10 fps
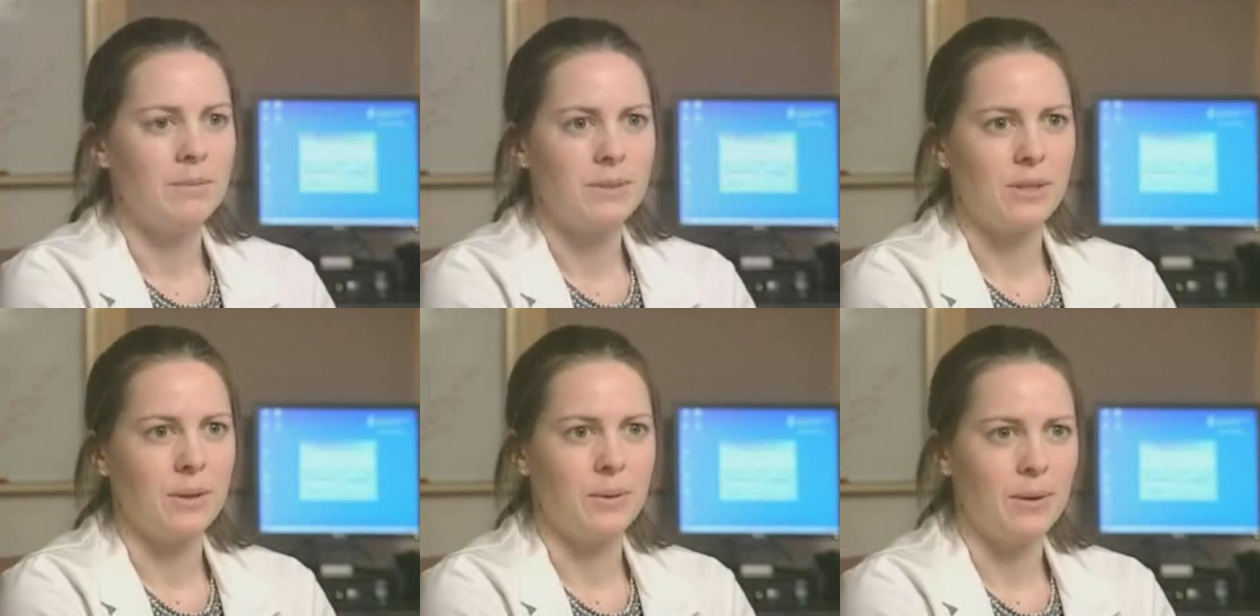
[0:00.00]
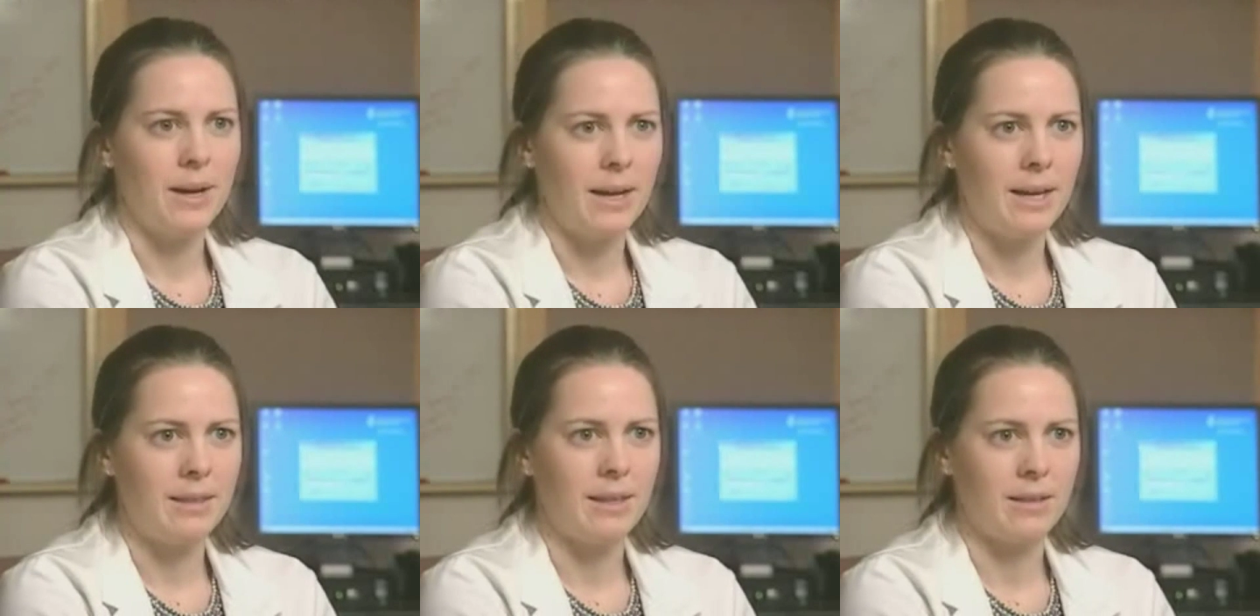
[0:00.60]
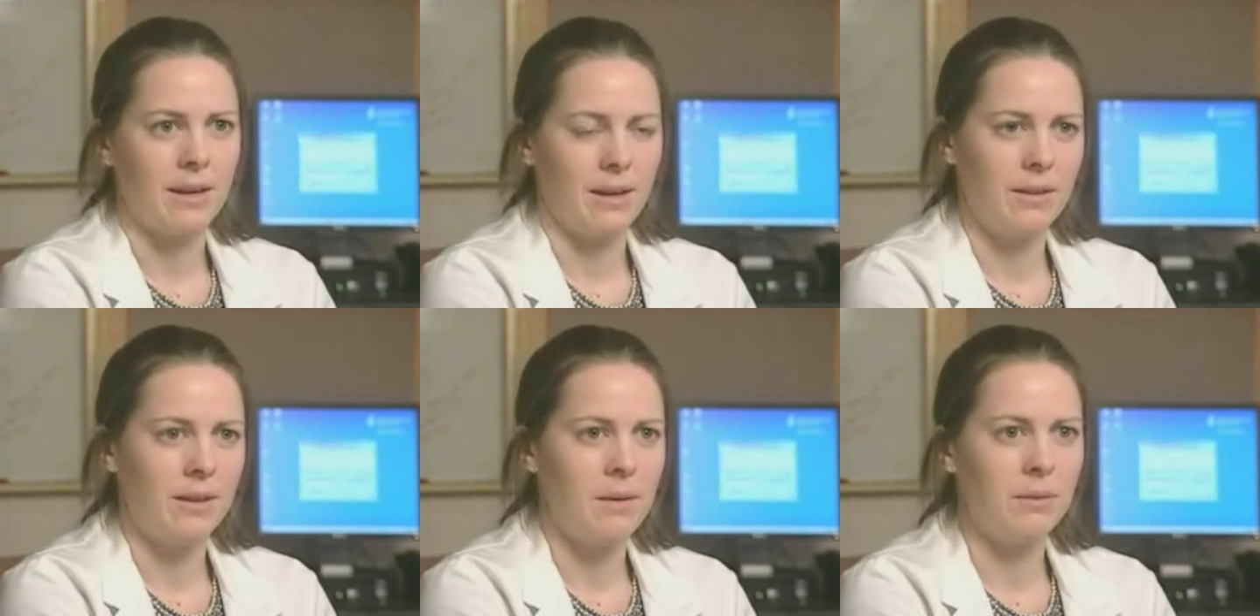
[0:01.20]
so I think that
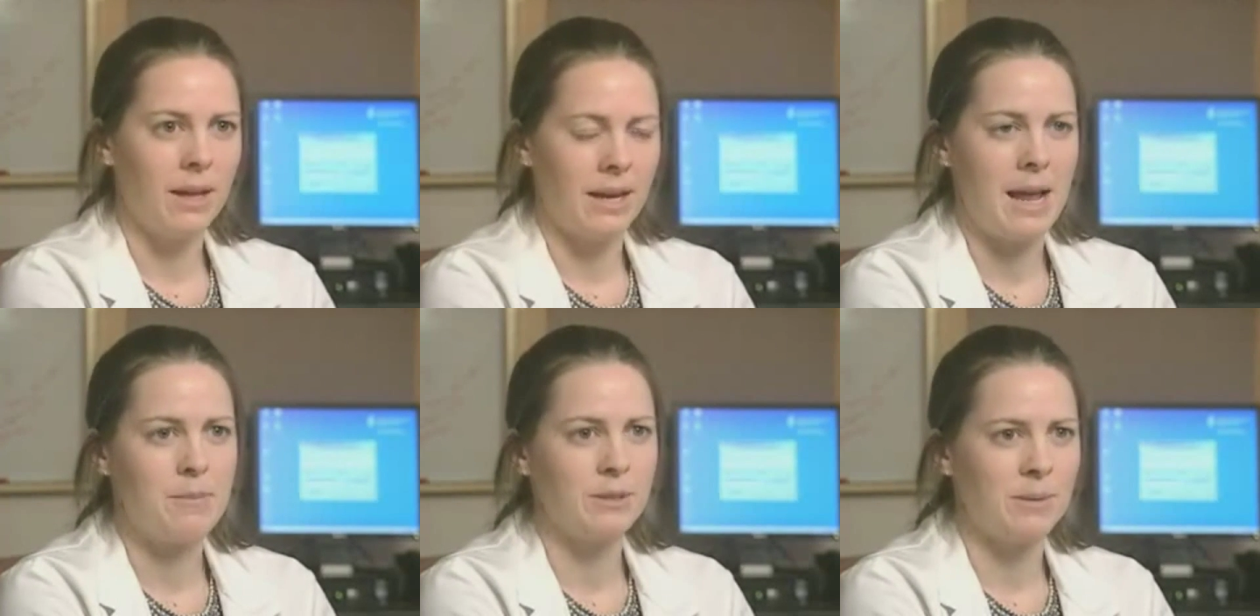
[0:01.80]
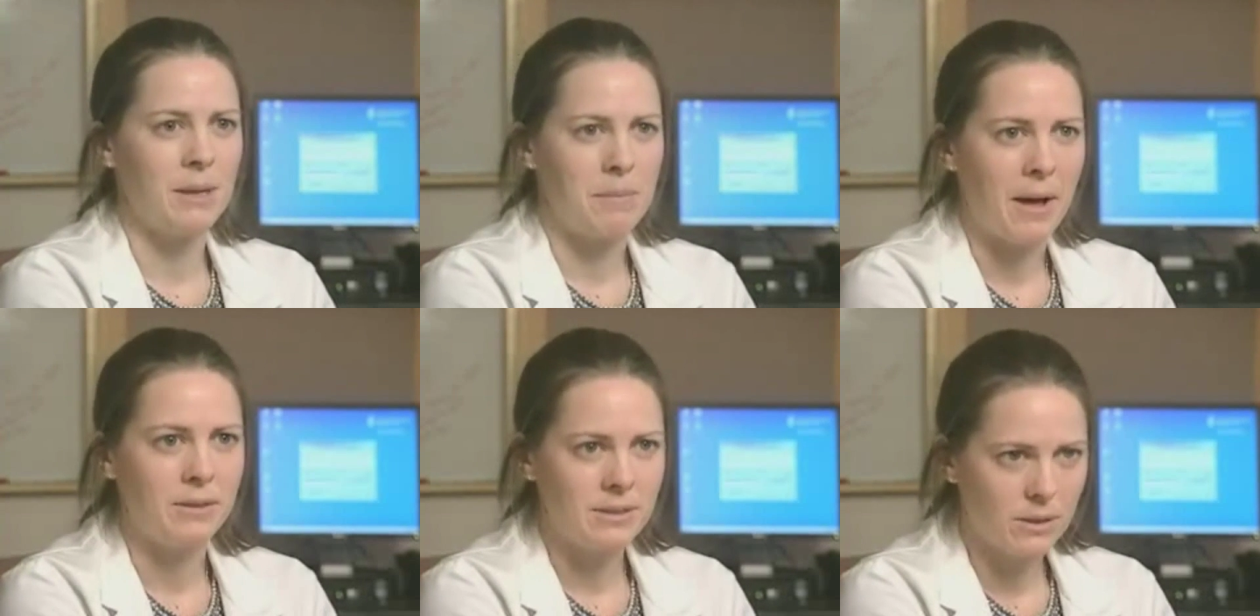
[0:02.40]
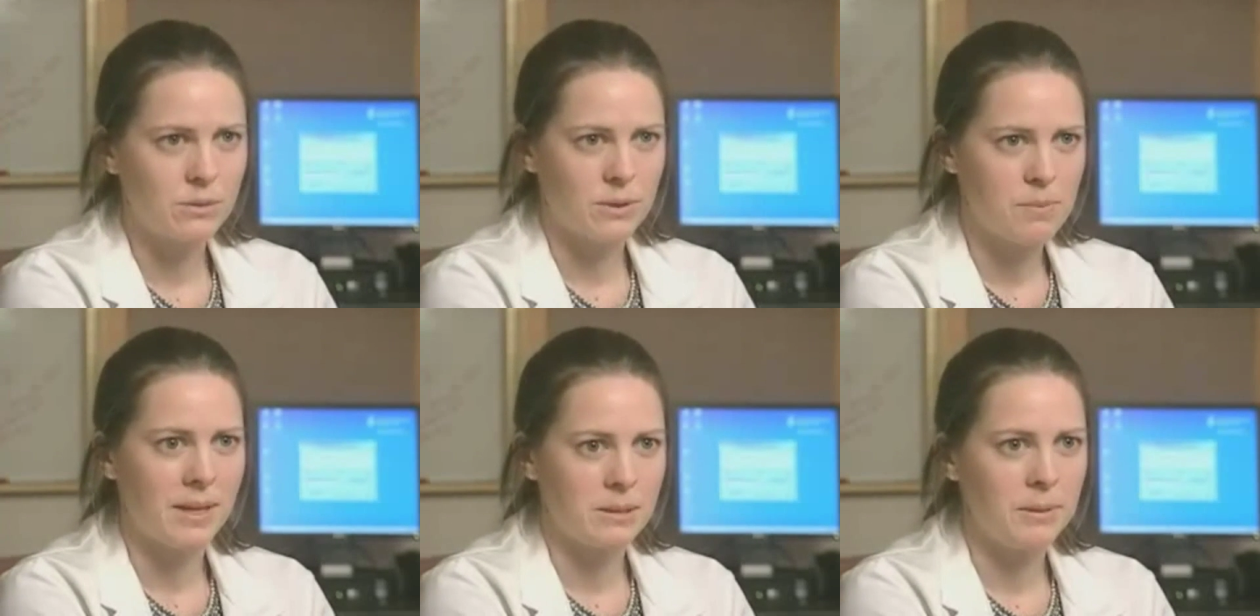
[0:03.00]
it enables me to balance those
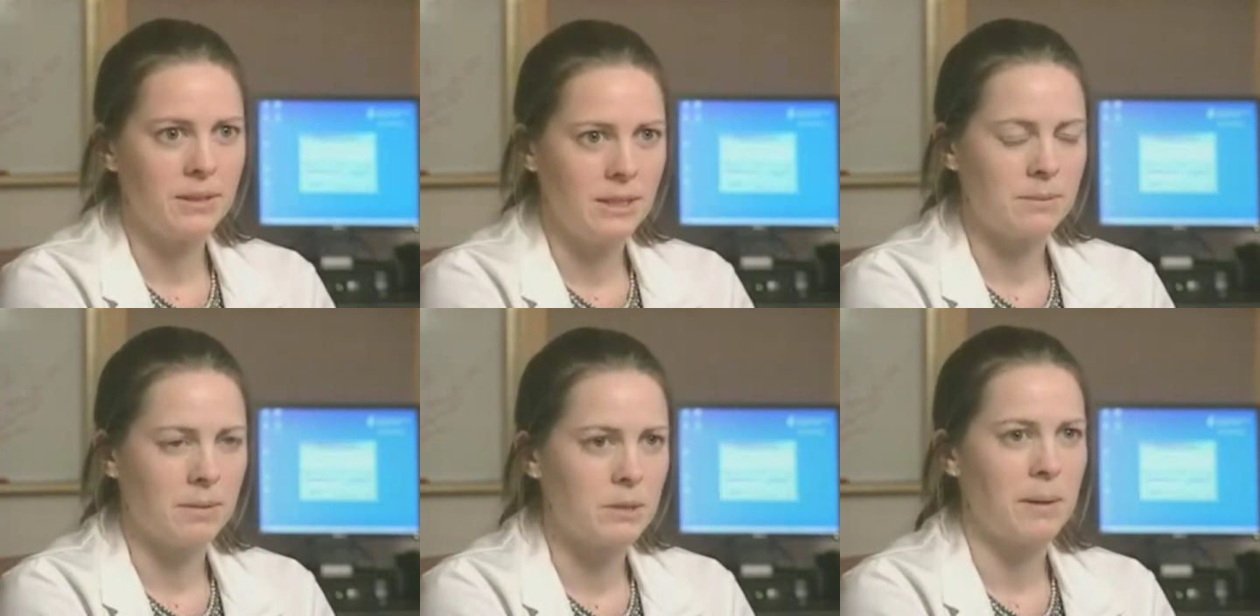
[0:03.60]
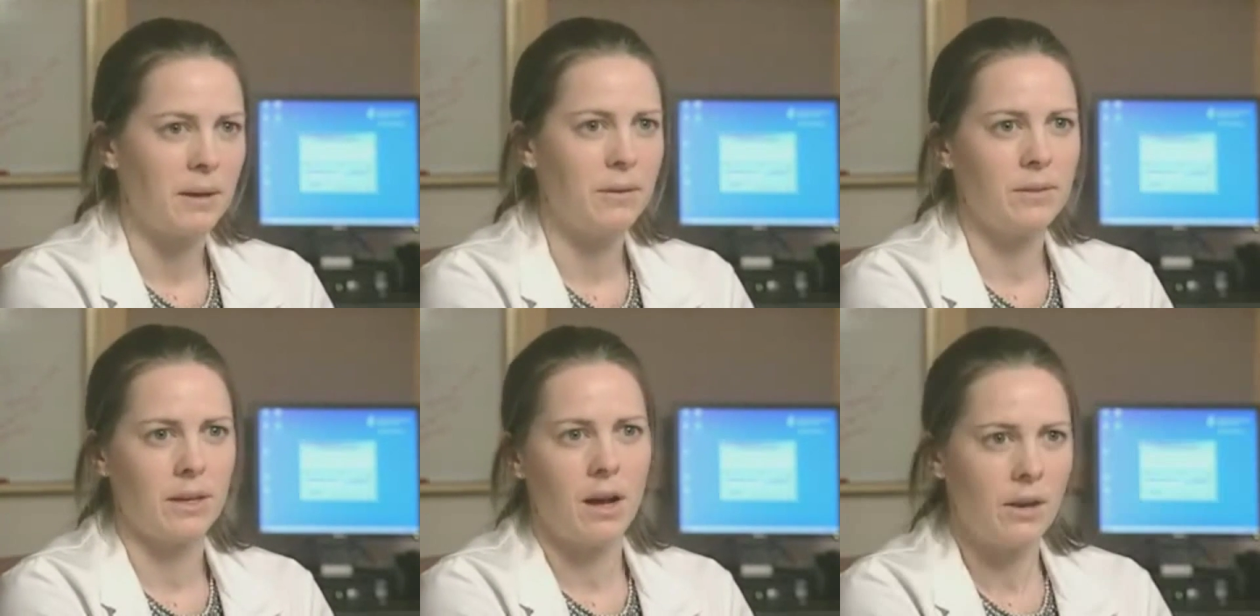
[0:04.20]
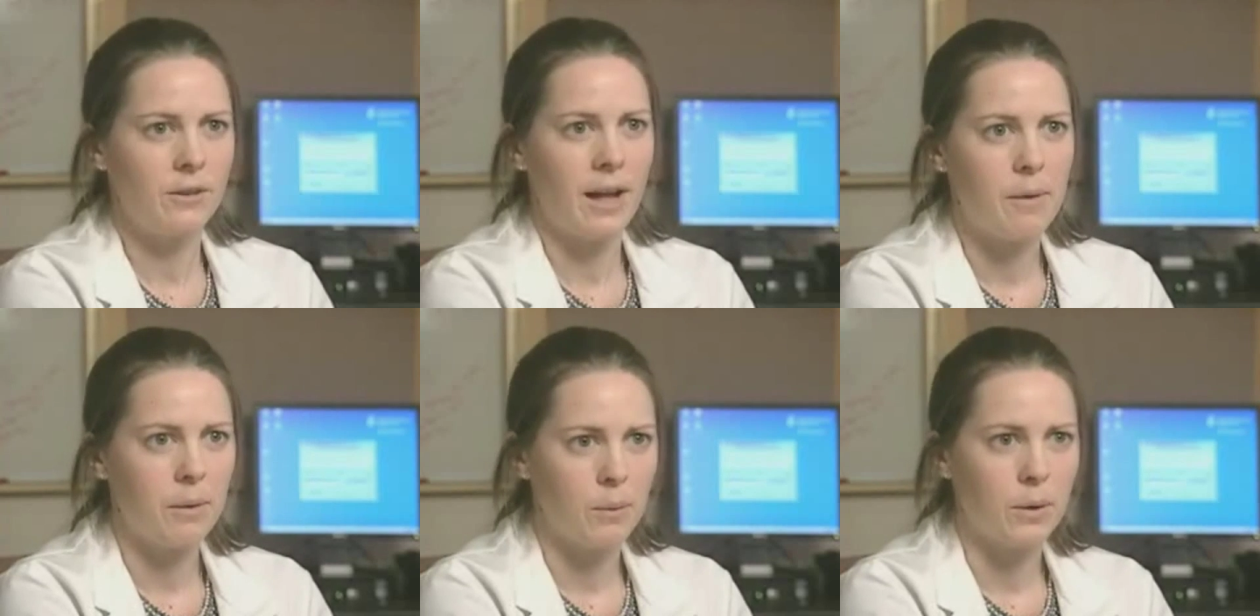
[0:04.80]
responsibilities much better than a
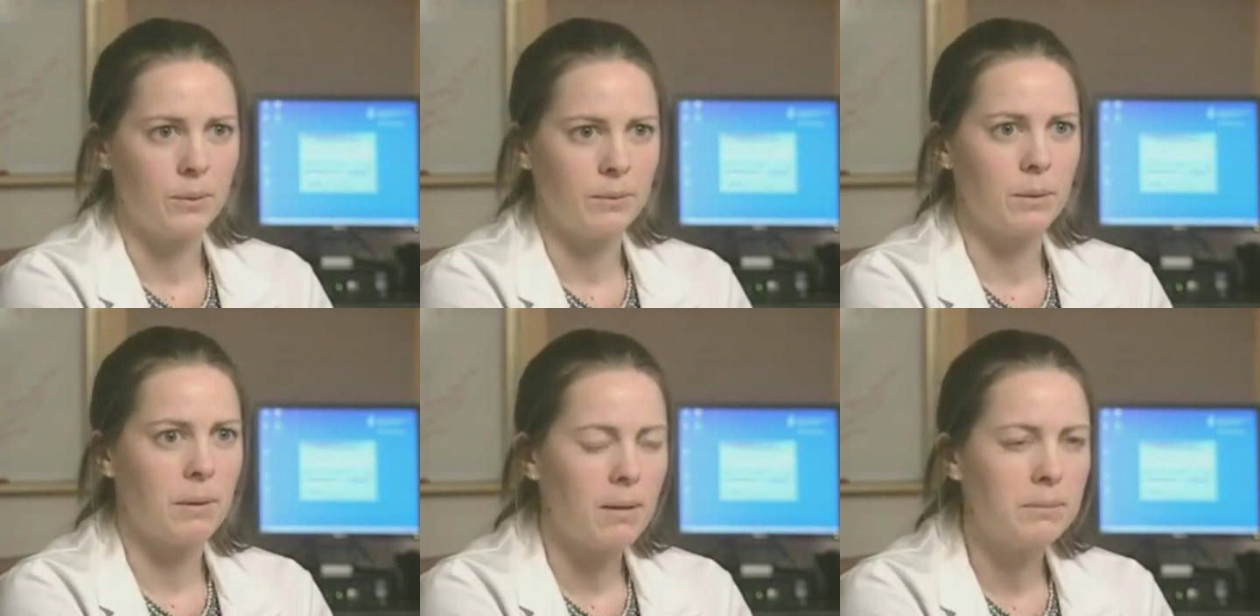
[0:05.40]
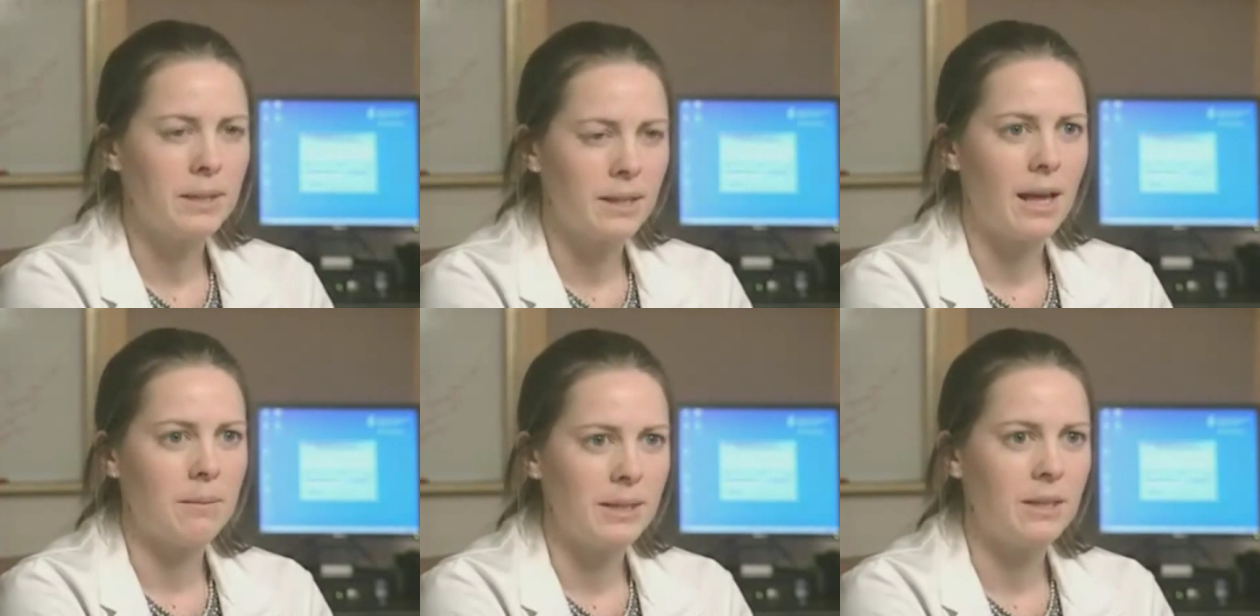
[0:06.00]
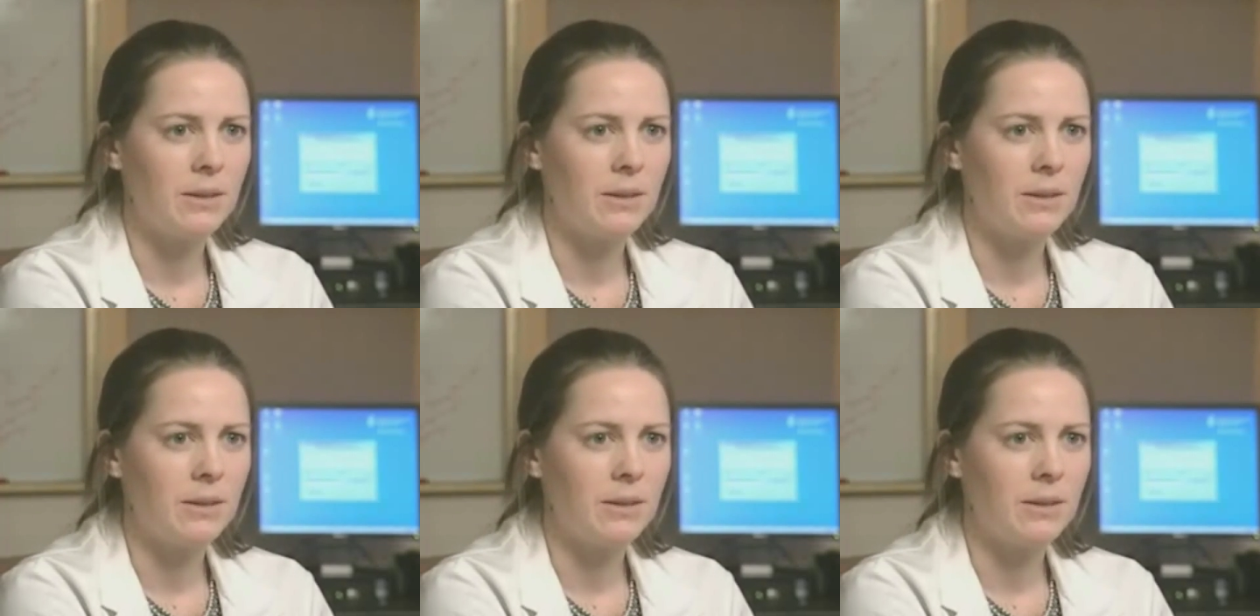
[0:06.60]
100-hour work week would probably allow me to